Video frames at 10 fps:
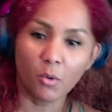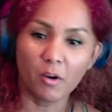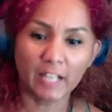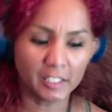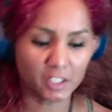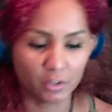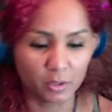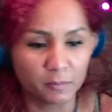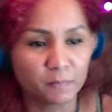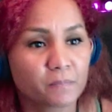on
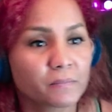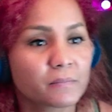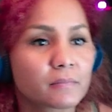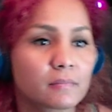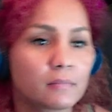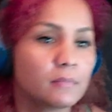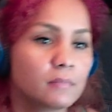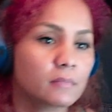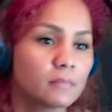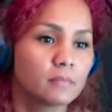iTunes,
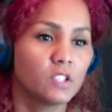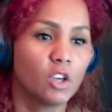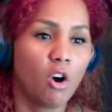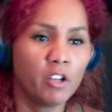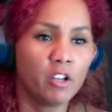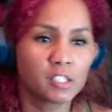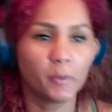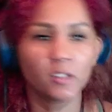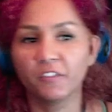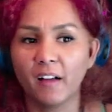go on
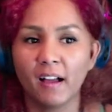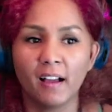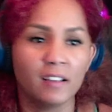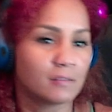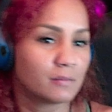Spotify.